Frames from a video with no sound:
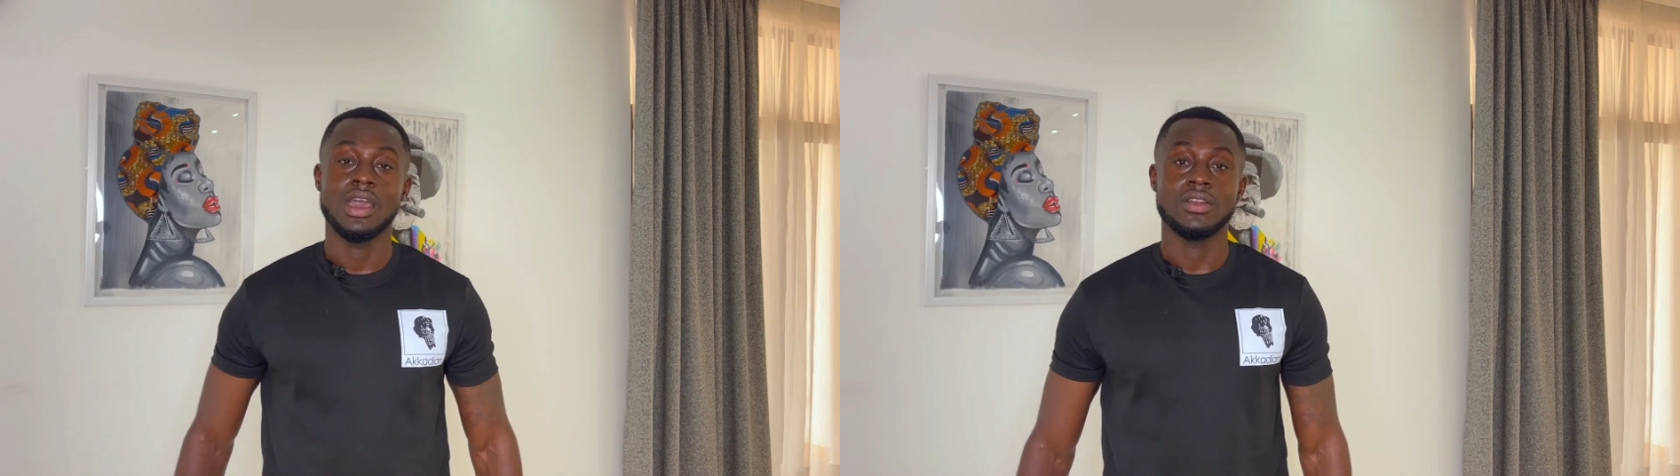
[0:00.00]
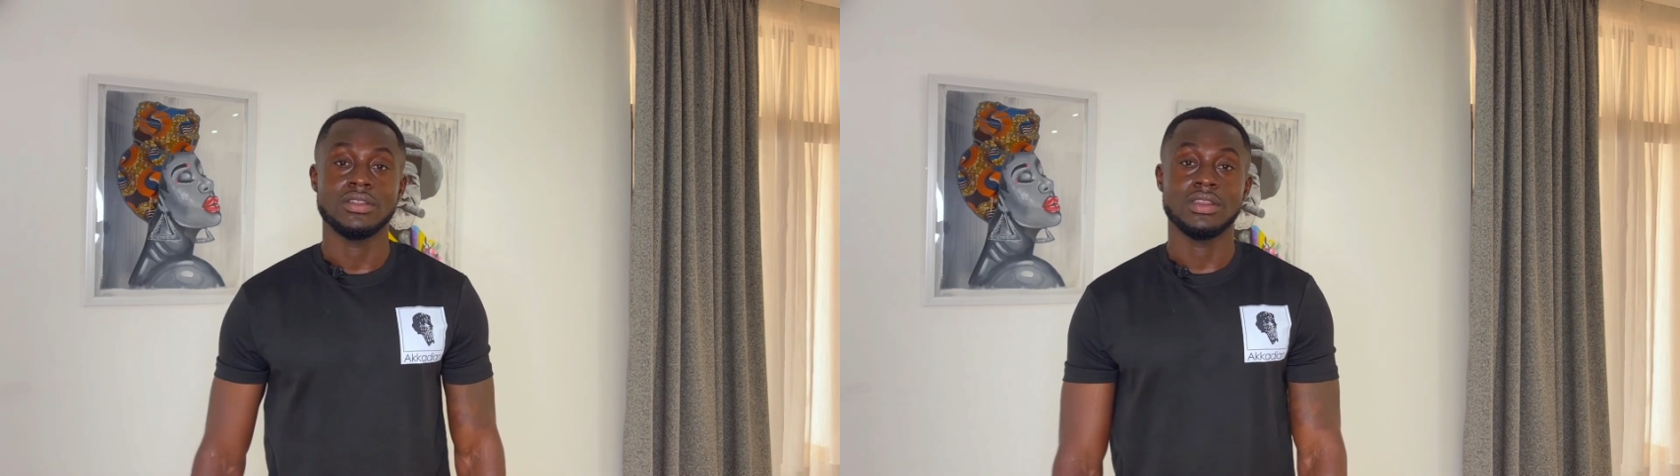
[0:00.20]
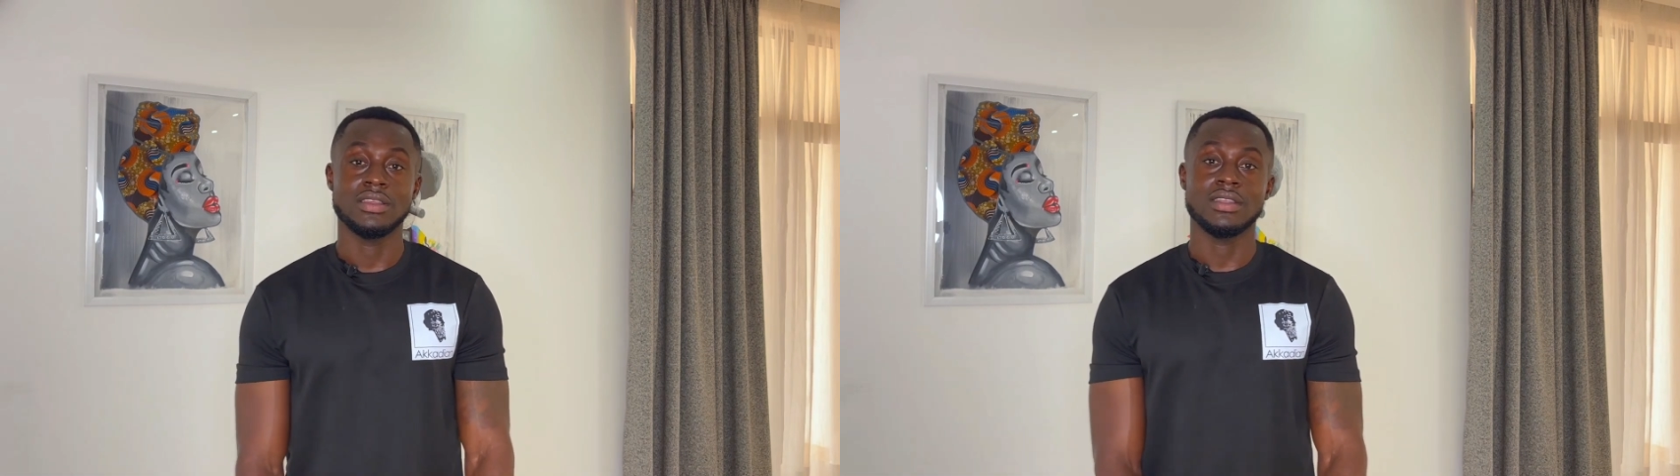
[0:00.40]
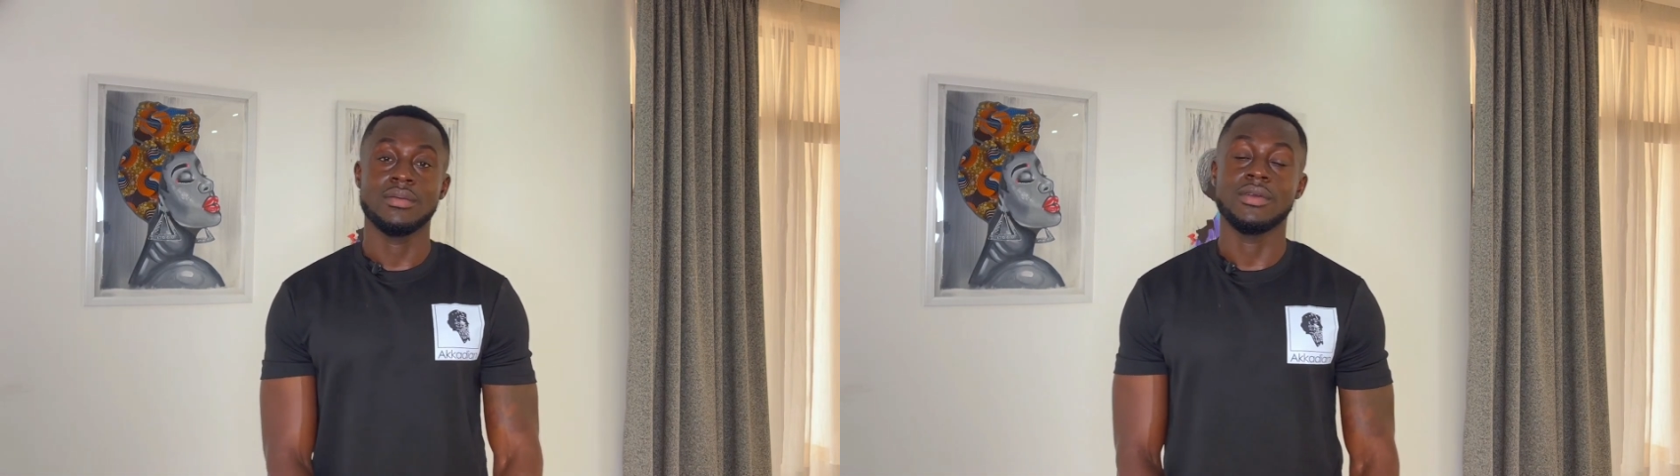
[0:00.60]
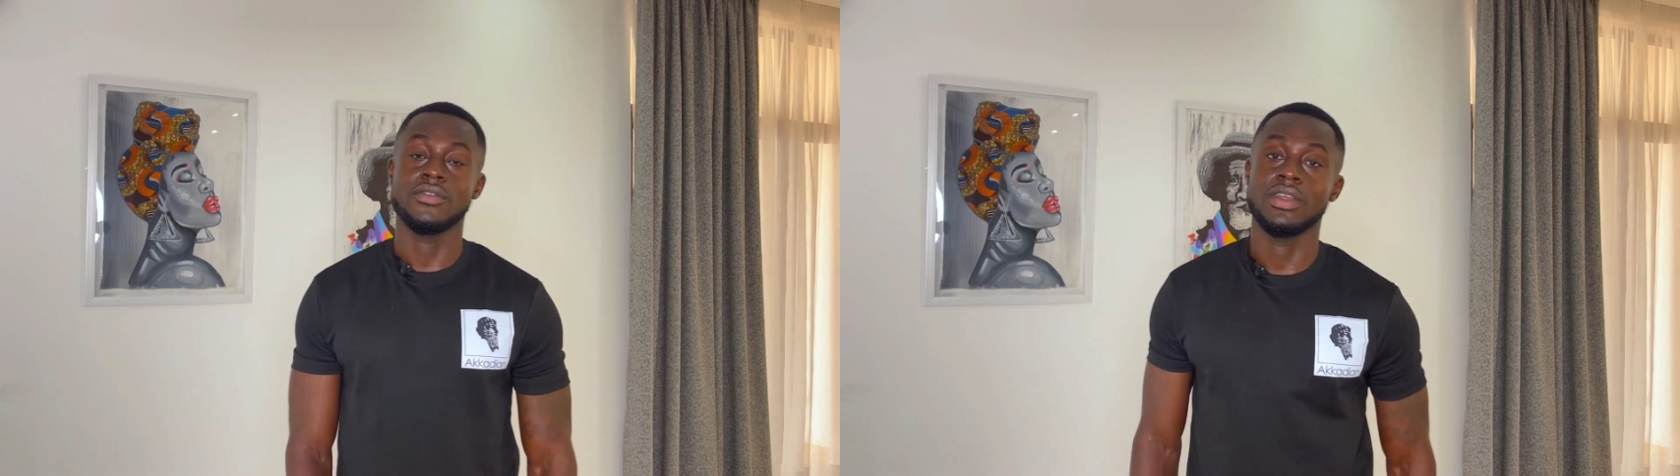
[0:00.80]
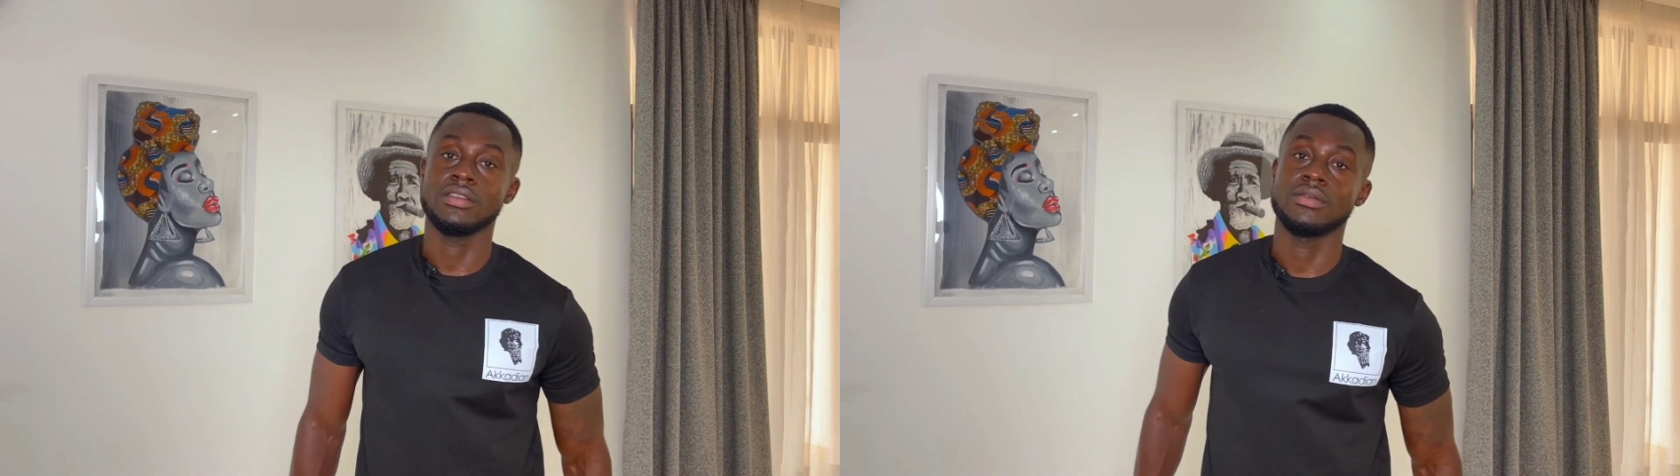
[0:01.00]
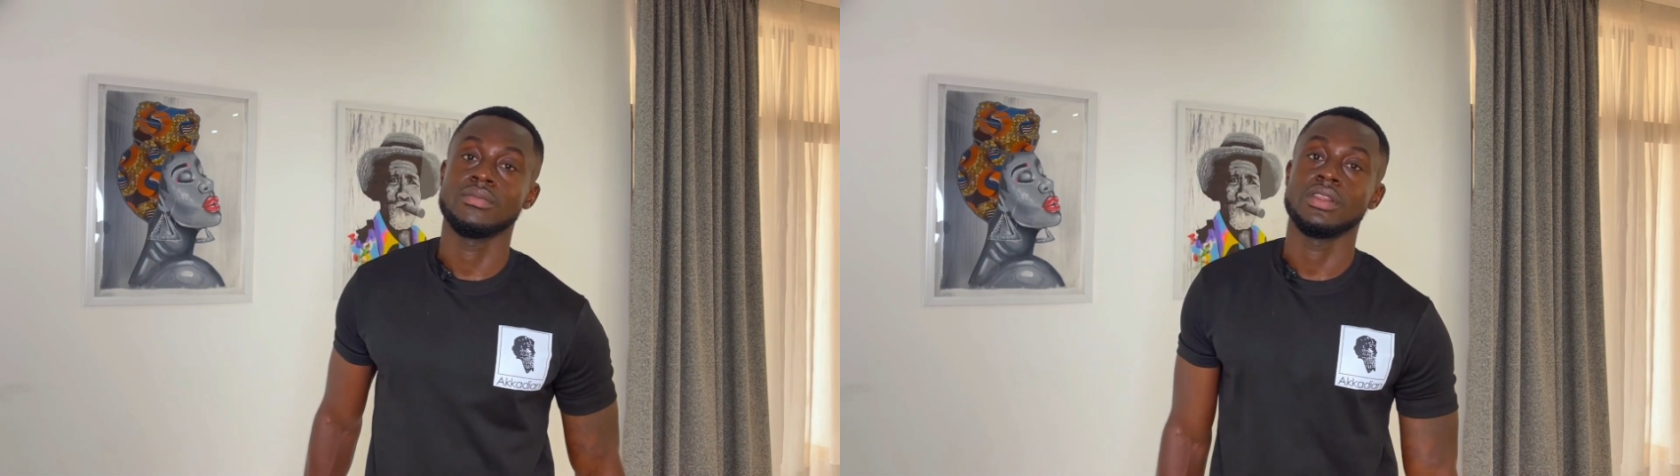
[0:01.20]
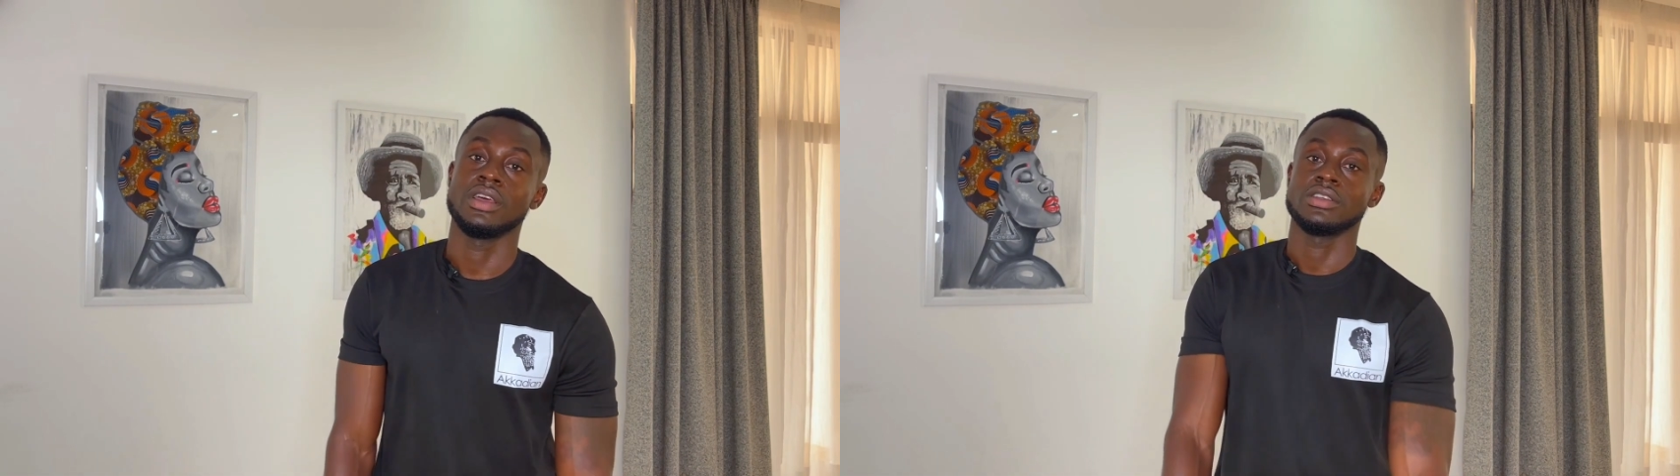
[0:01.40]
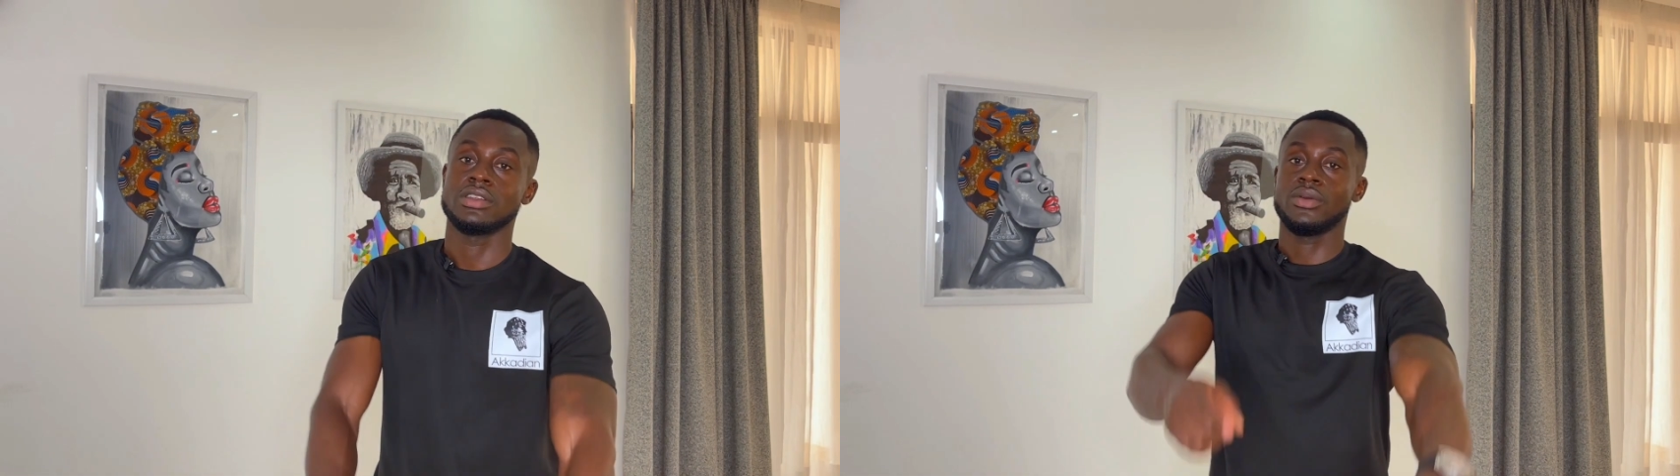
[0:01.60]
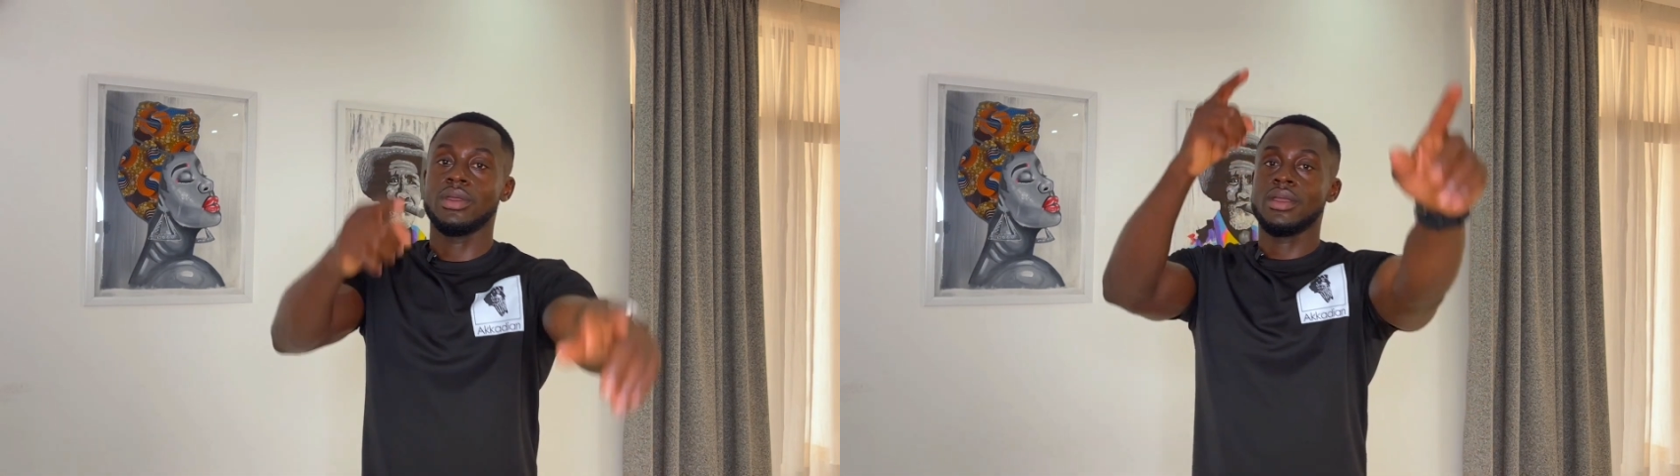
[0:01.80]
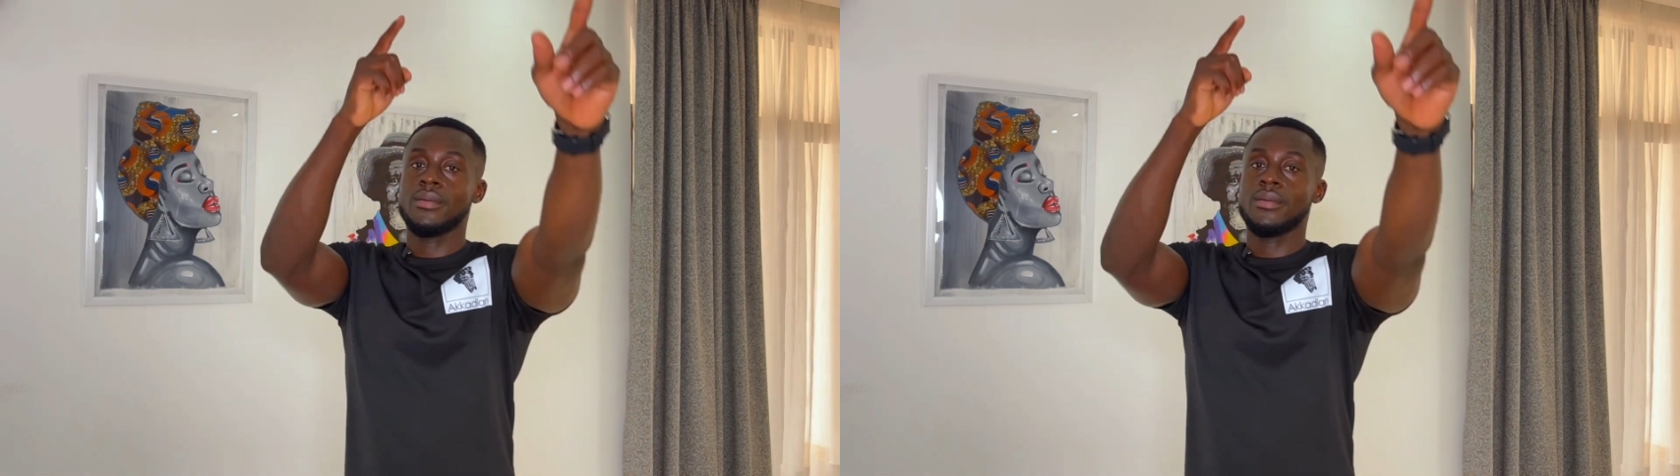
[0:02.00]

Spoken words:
And until next time, my friends, legendary.